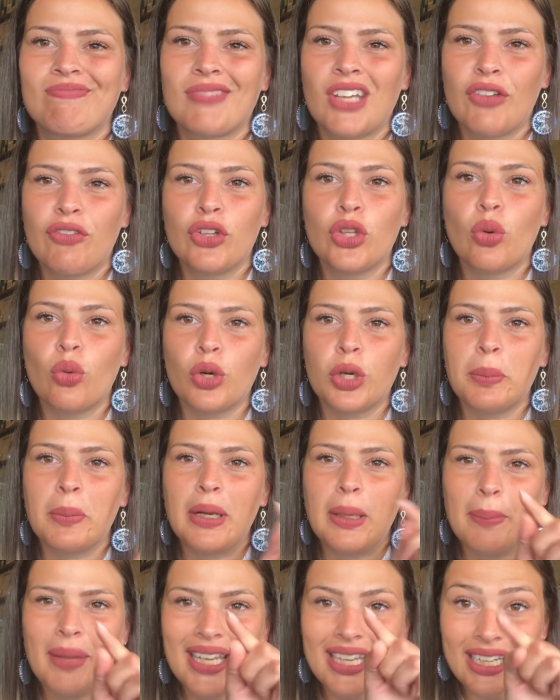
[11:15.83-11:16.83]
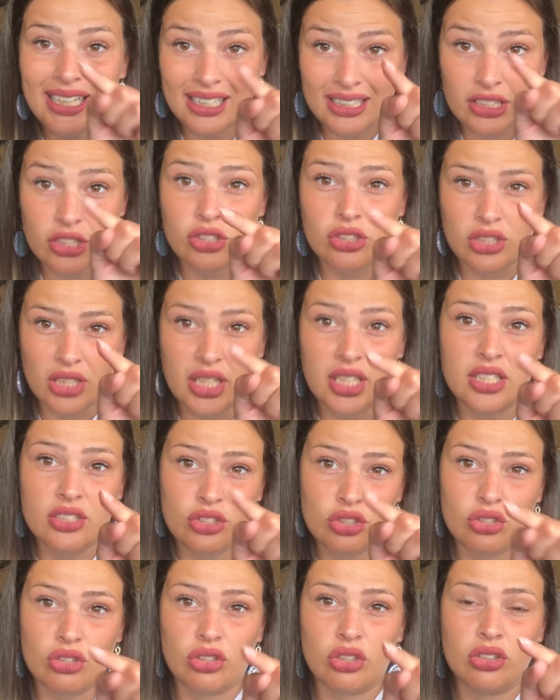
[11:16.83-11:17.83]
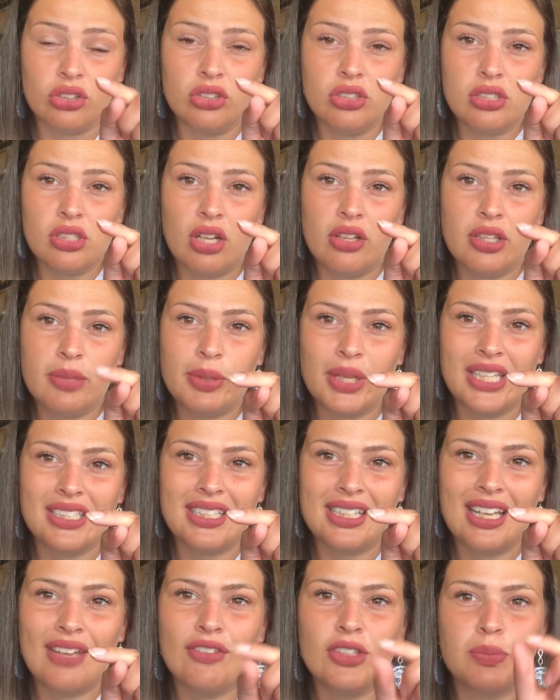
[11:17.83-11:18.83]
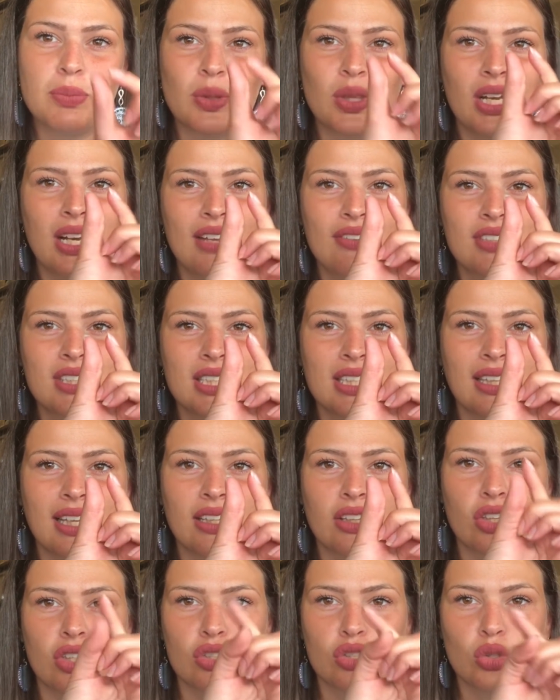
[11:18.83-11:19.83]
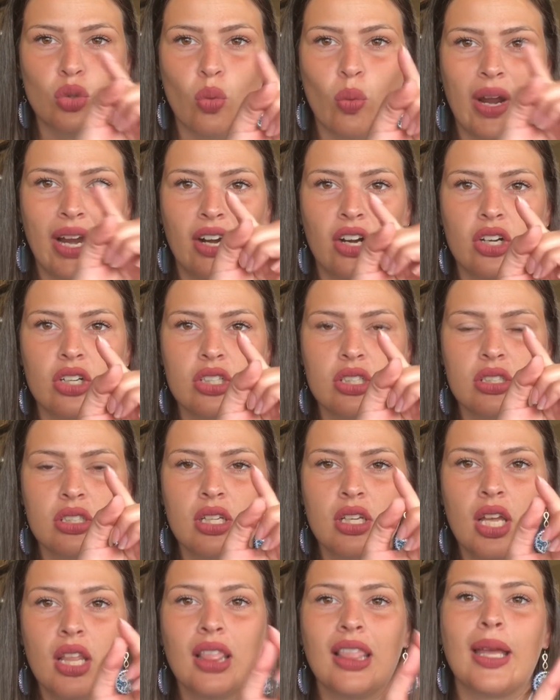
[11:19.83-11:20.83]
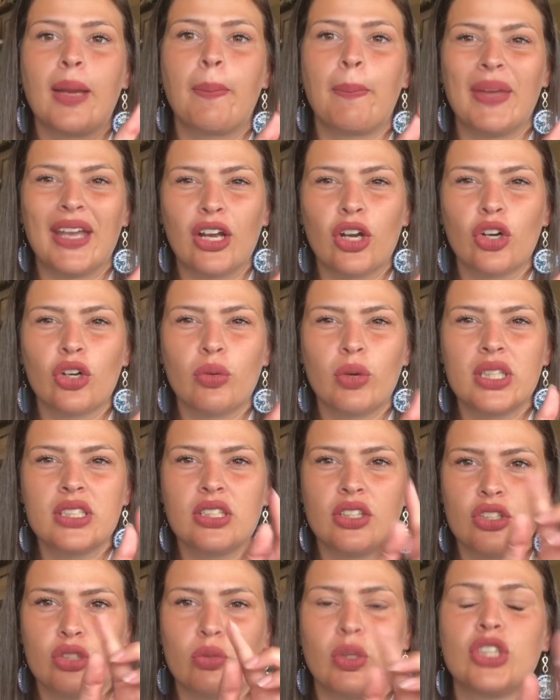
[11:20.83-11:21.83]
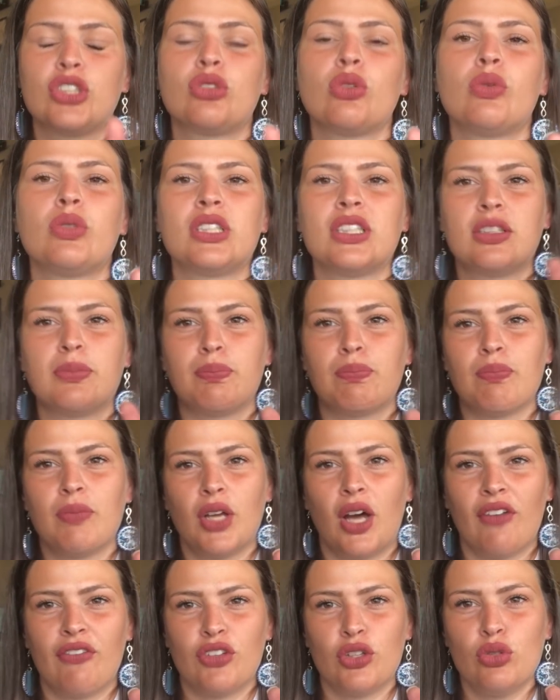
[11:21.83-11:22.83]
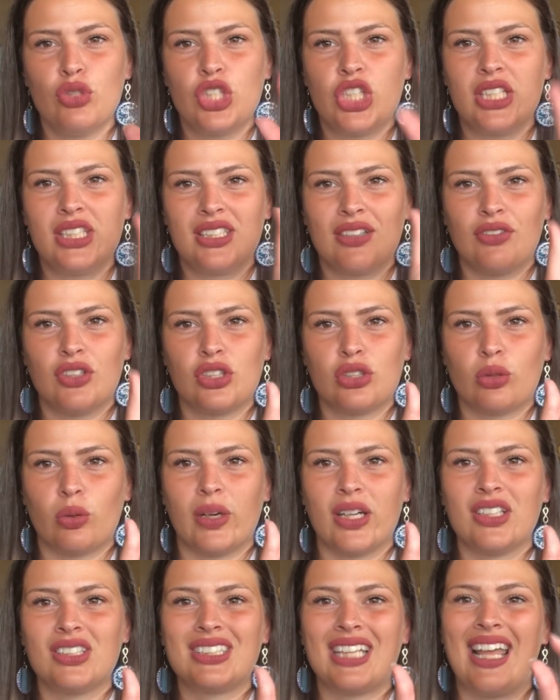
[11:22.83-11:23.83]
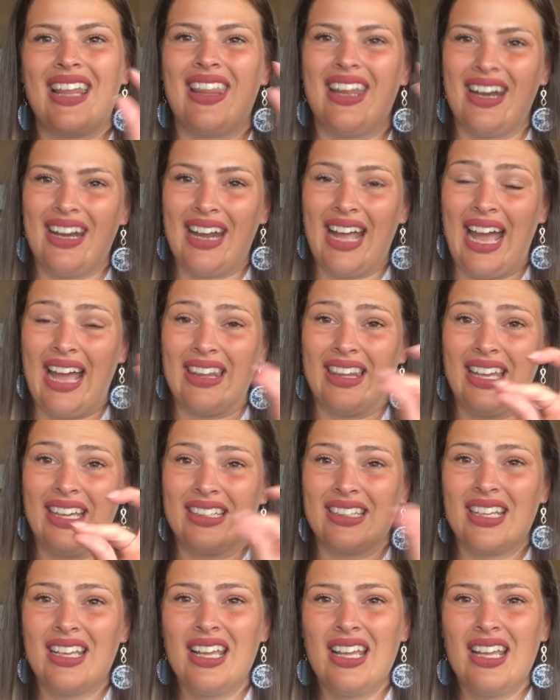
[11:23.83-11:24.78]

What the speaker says: for the ornament I'm making, it is circles on the plastic canvas, but then I've seen like the squares, like bigger ones on the squares. So it was a few sheets of the squares, and then it had like